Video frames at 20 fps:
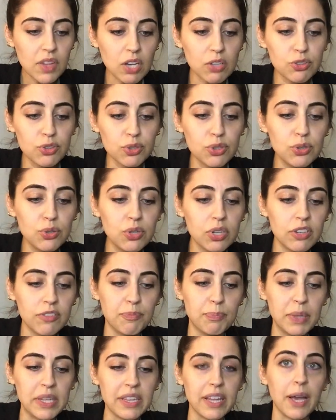So you could
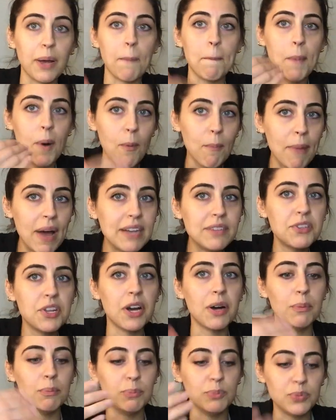have been like
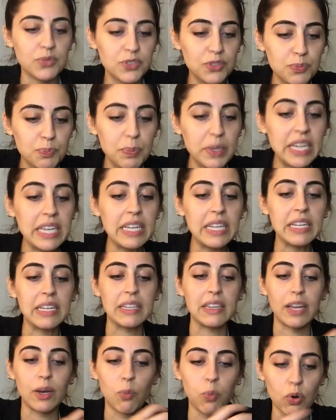momentum,
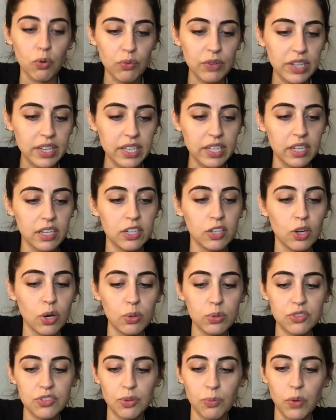speed, like we're really going to
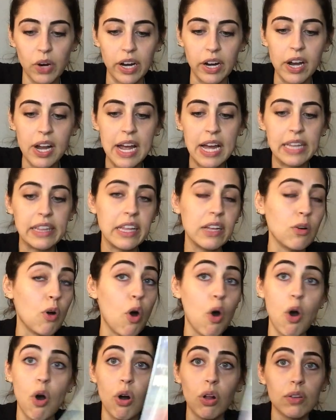go somewhere. And then
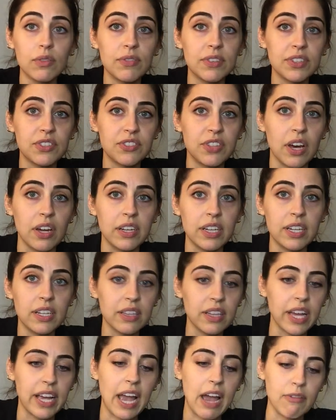all of a
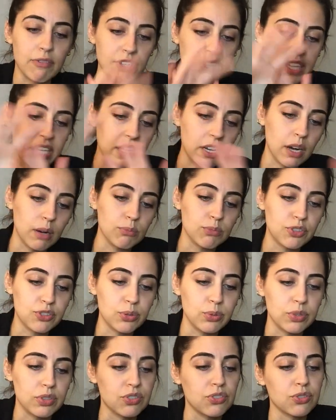sudden, like everything comes
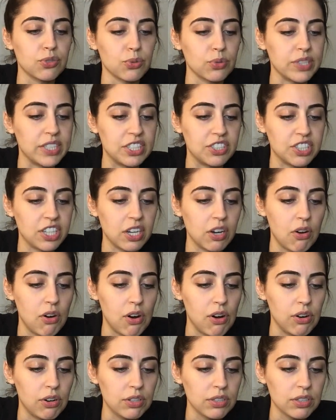to a screeching
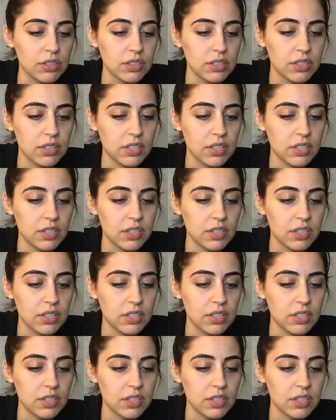halt.